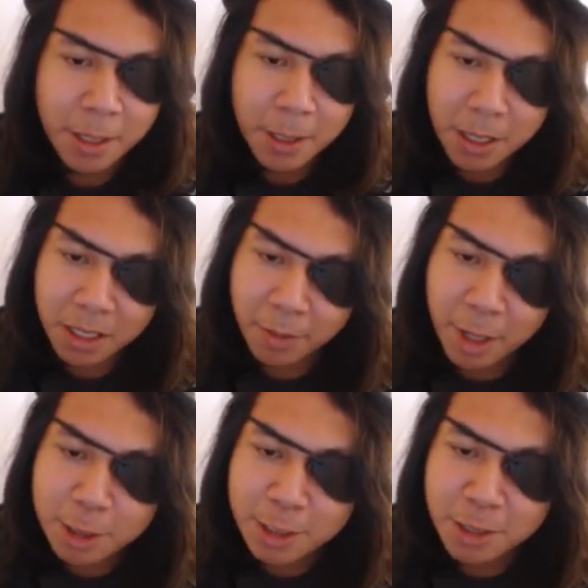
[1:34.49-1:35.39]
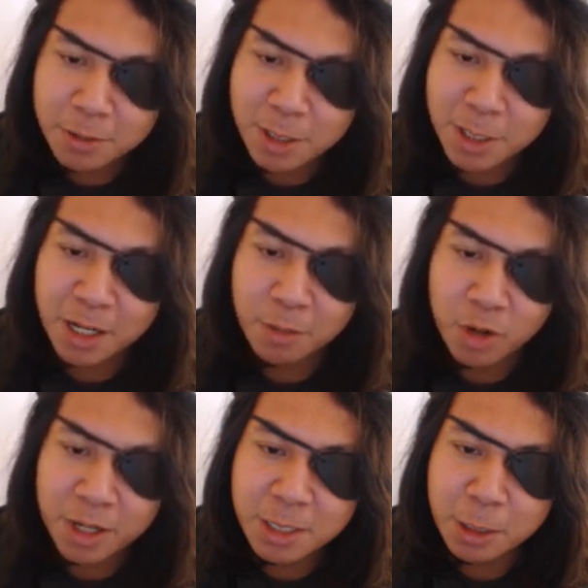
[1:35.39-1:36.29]
The Massachusetts item
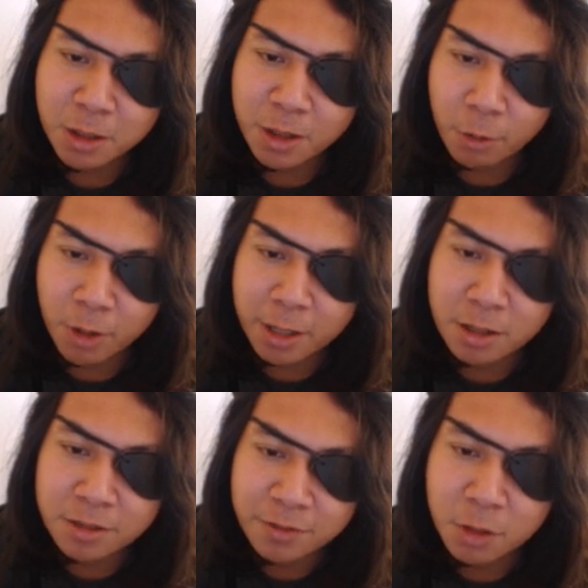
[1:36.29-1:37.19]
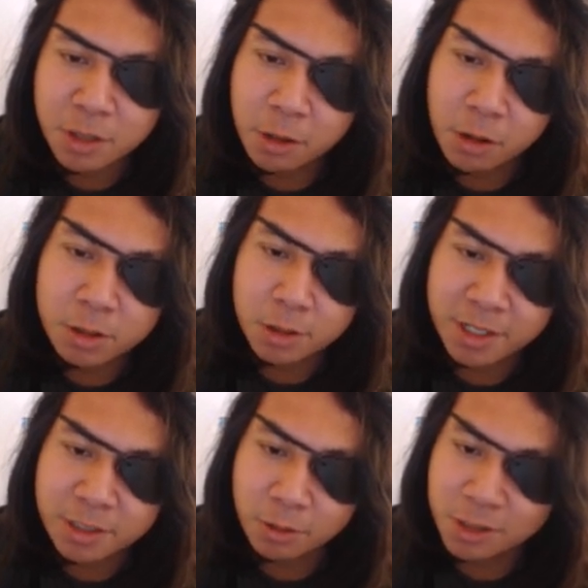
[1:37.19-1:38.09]
pricing law requires food and grocery
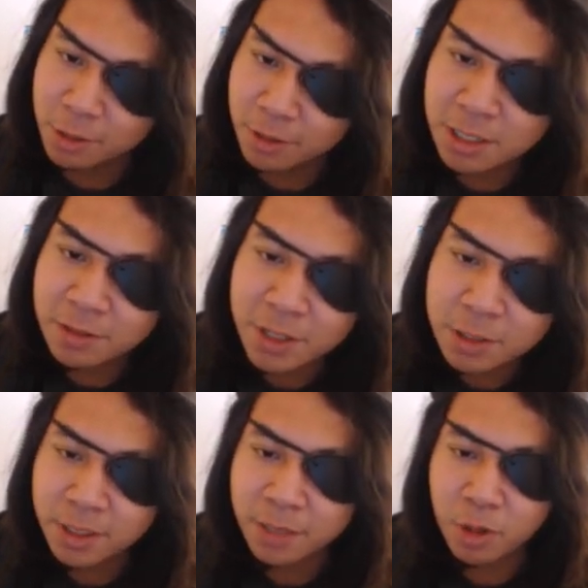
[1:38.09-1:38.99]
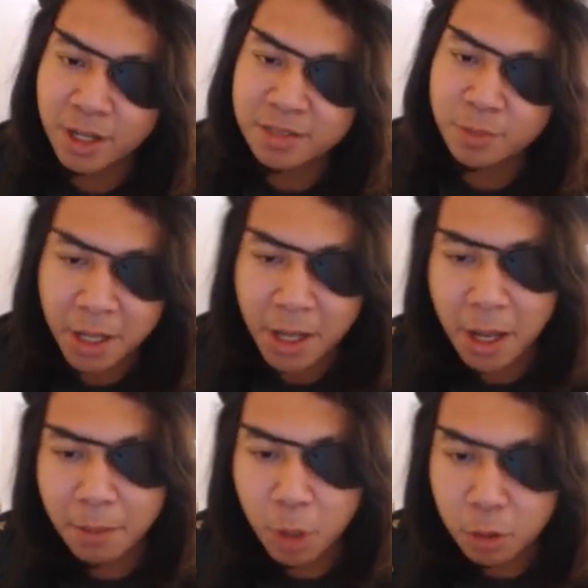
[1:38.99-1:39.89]
stores to individually price mark
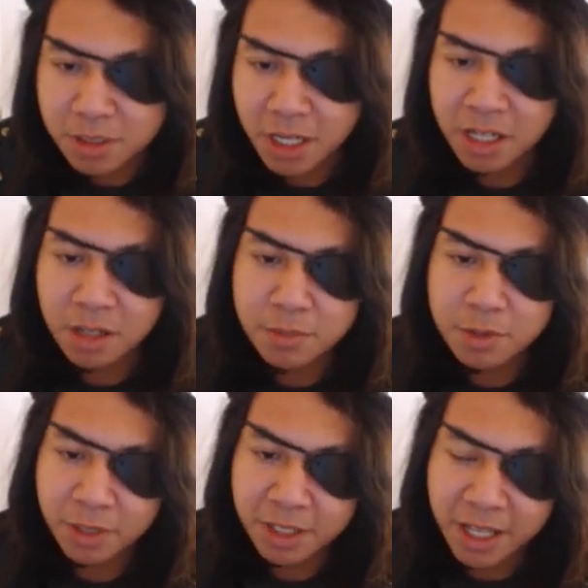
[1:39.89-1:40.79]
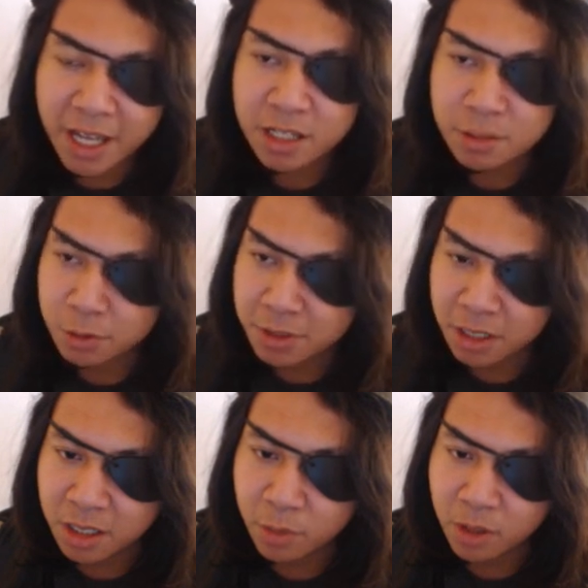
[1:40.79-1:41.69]
most items with the actual
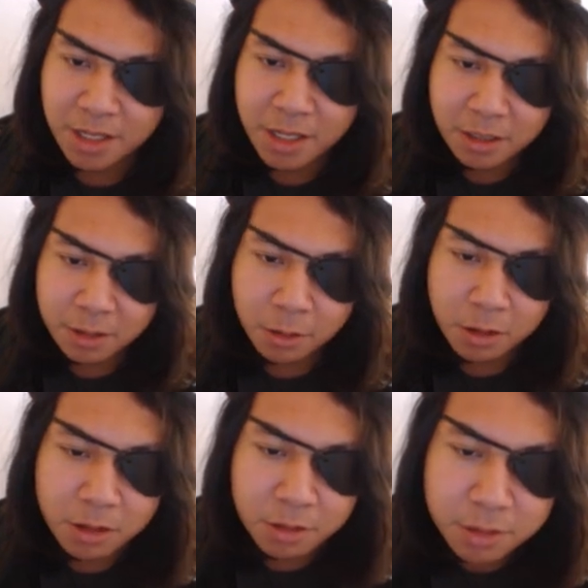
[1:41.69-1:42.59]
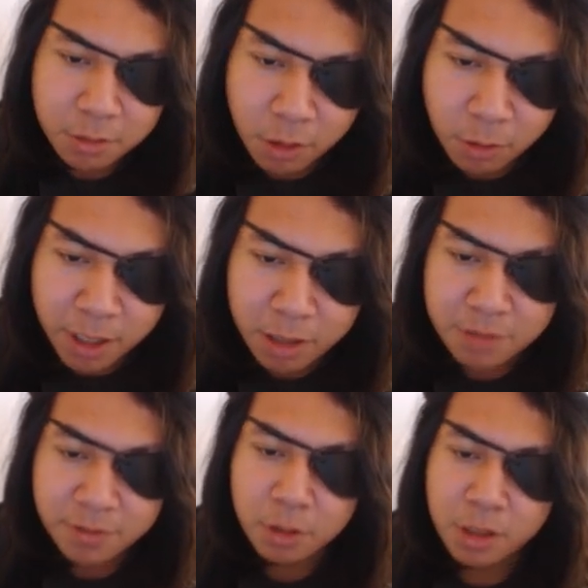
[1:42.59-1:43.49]
selling price. The law also requires
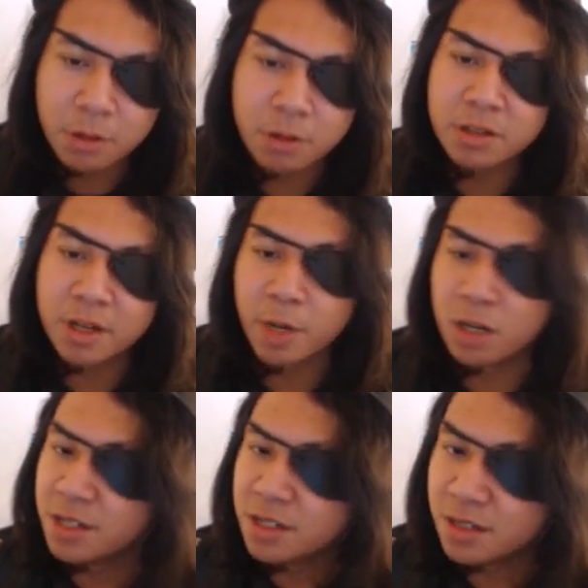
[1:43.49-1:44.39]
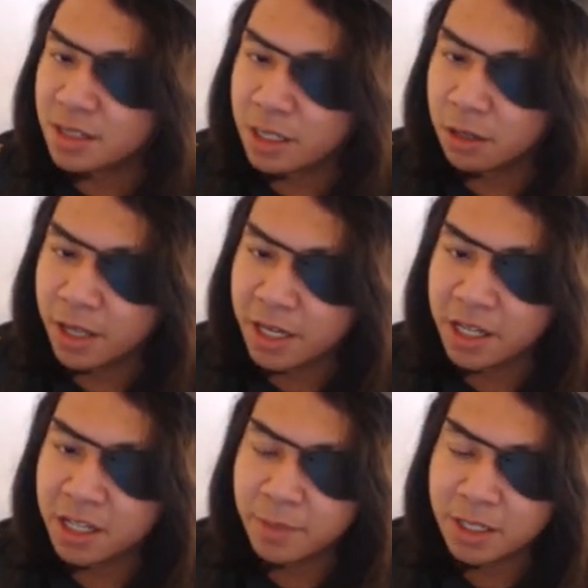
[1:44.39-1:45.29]
food and grocery merchants to sell any
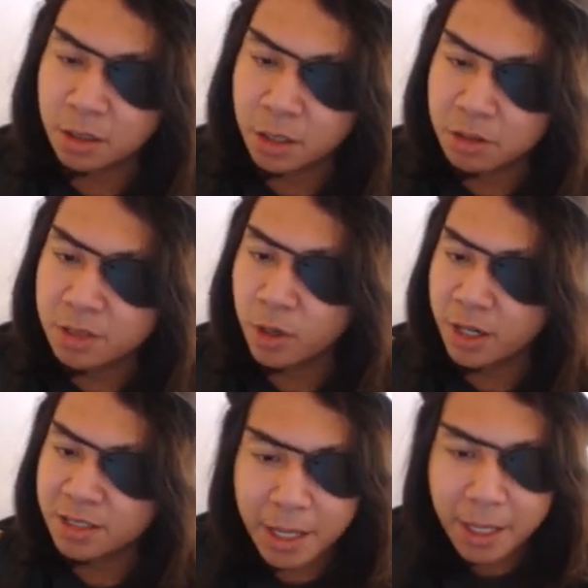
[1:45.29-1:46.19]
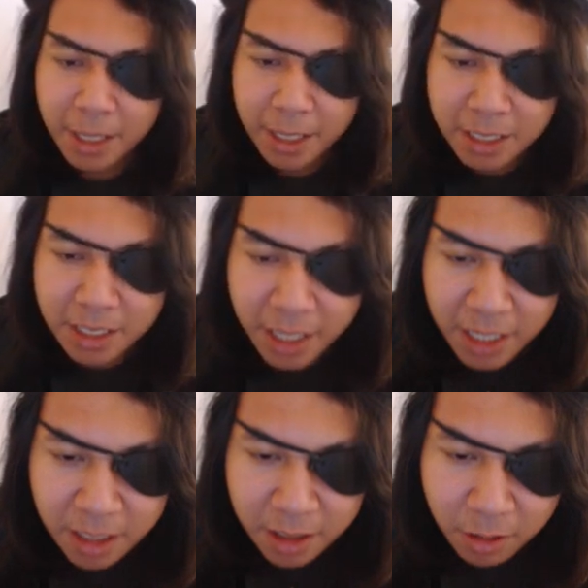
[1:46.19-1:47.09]
item at the lowest price
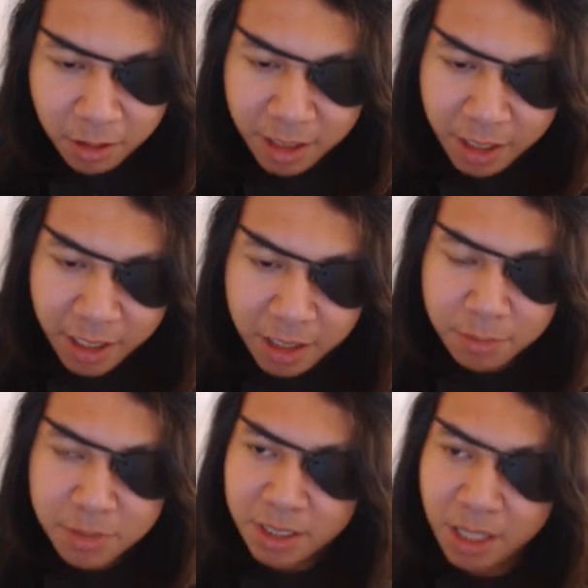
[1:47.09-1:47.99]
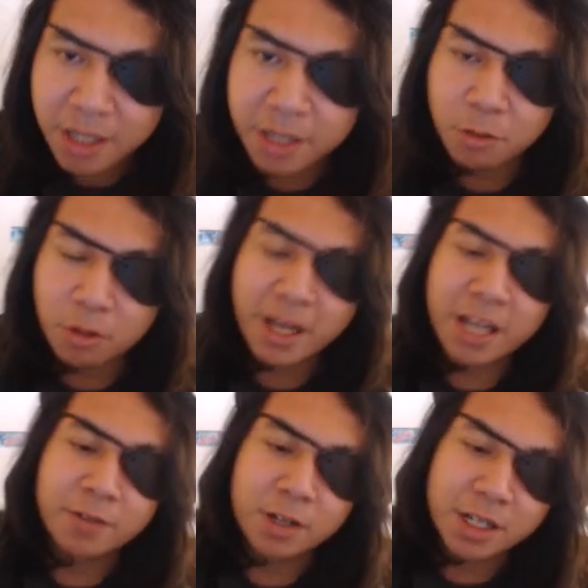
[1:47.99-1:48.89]
indicated on an item, sign, or
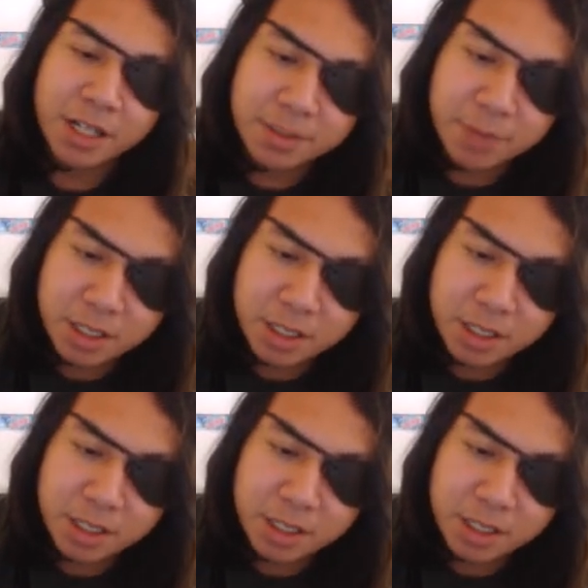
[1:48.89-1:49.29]
advertisement.